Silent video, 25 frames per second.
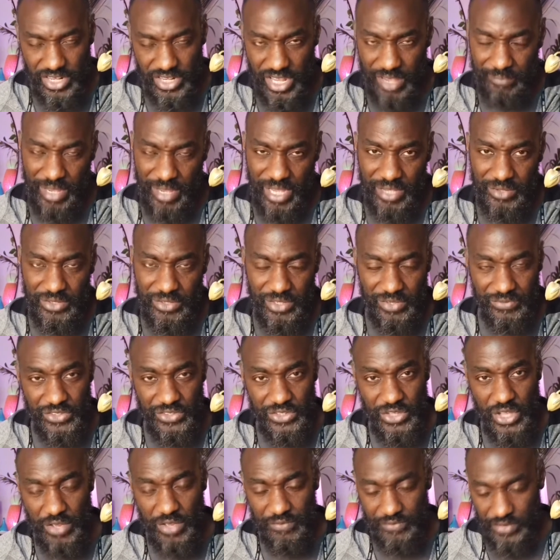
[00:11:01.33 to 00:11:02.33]
amount of
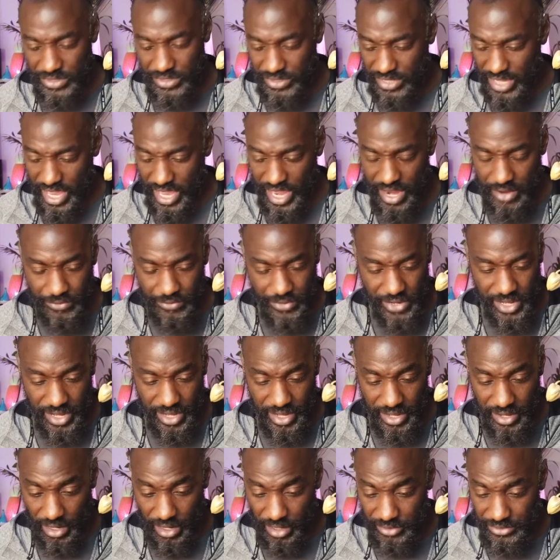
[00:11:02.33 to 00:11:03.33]
surface
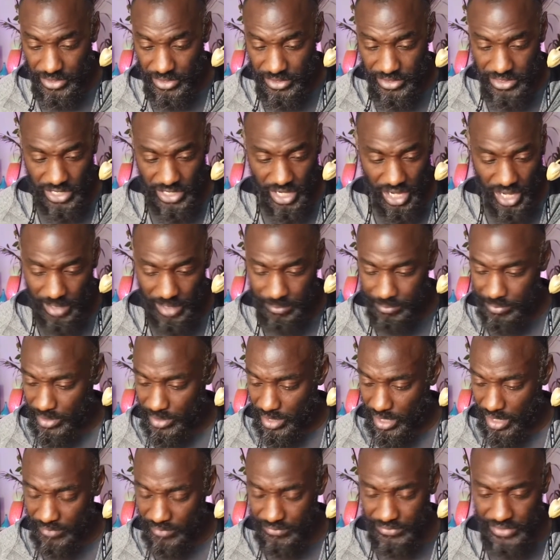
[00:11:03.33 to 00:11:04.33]
area on the top
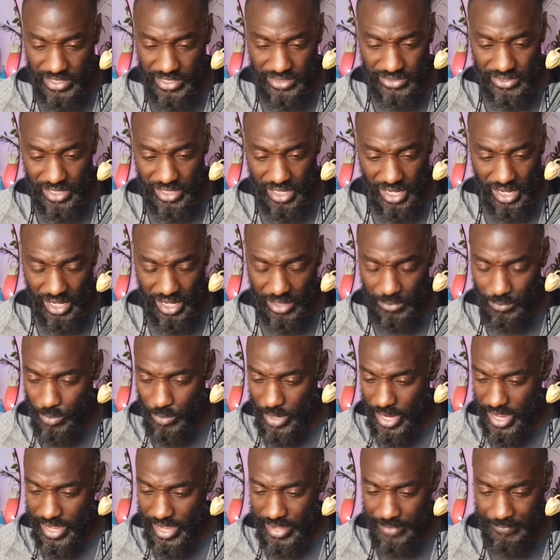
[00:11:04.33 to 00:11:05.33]
of this car,
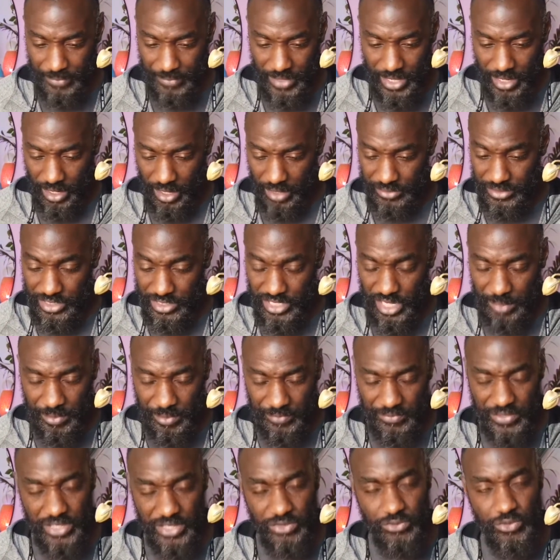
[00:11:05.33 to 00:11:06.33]
where on the top
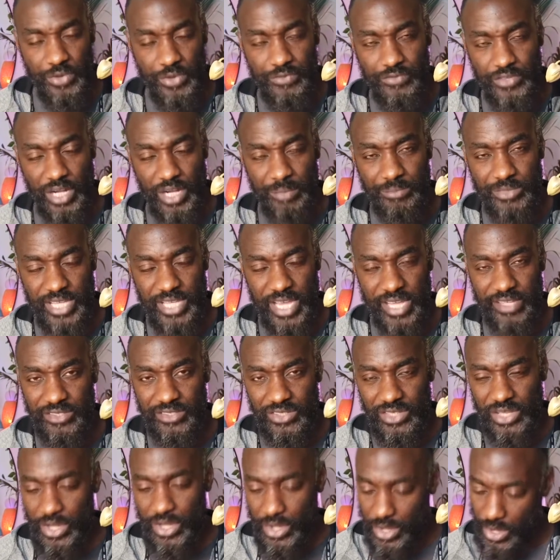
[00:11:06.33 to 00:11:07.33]
of this rooftop
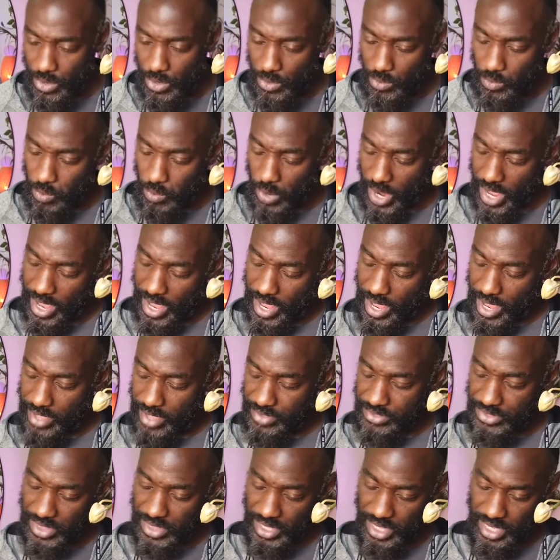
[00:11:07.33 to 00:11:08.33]
tent, where
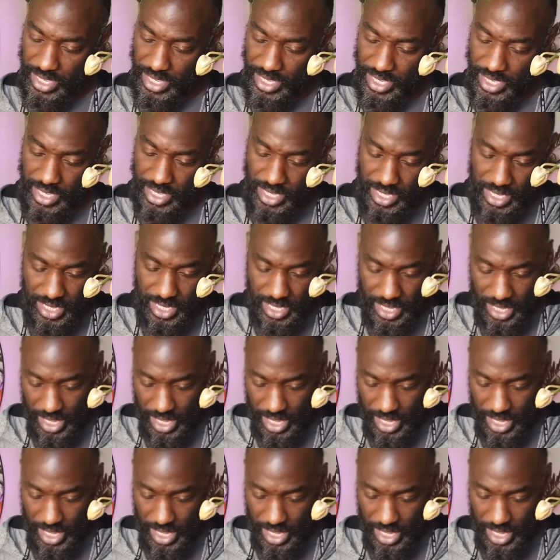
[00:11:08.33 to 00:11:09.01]
the